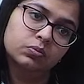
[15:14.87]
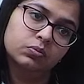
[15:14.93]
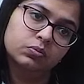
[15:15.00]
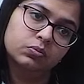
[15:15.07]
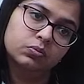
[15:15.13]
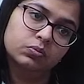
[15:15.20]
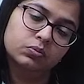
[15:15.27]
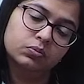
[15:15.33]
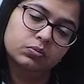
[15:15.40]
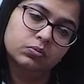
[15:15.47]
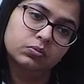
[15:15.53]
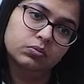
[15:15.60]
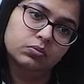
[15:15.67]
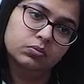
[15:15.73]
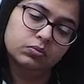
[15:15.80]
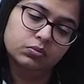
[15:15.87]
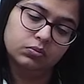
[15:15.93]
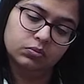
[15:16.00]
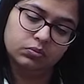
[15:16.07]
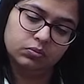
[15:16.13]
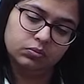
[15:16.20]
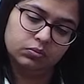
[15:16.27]

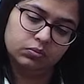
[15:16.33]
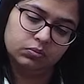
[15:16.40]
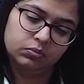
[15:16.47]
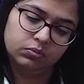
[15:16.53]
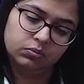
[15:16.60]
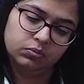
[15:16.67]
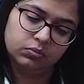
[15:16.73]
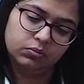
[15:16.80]
[no speech]